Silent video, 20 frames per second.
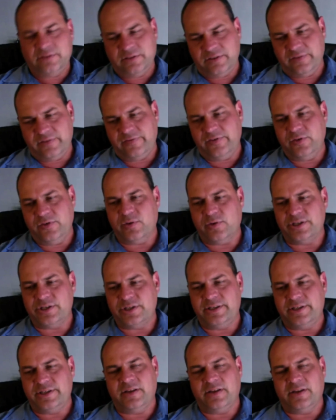if you wash
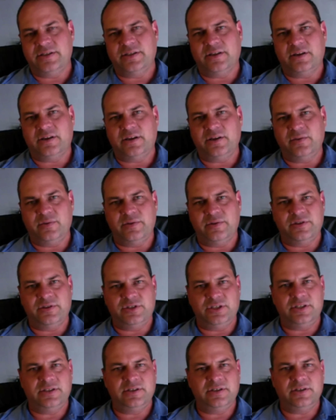the outside with the
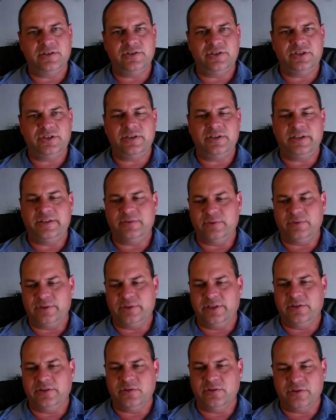jig solution, it will
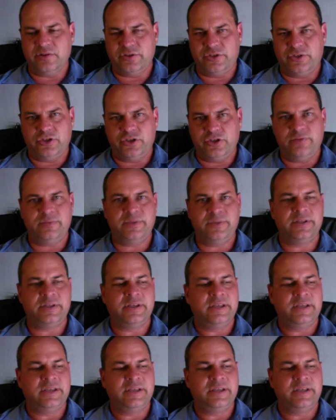kill all the germs,